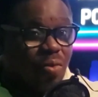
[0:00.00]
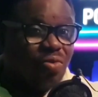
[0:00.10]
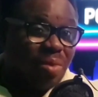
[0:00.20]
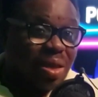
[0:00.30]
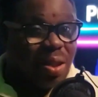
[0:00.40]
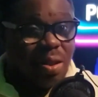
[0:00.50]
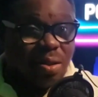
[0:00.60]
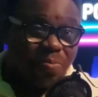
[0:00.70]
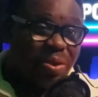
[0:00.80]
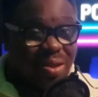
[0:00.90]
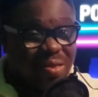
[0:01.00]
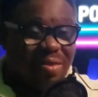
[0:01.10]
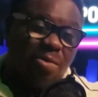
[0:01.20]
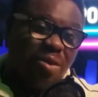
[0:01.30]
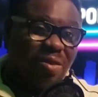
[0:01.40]
to make it a little bit
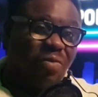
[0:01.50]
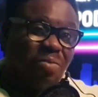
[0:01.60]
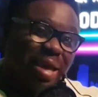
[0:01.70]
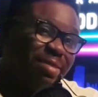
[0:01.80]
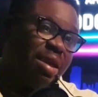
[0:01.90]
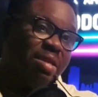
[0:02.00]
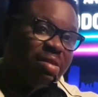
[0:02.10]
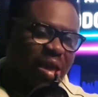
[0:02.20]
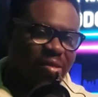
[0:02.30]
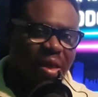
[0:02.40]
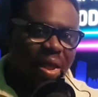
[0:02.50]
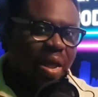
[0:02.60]
easier, I'll just say from 1998.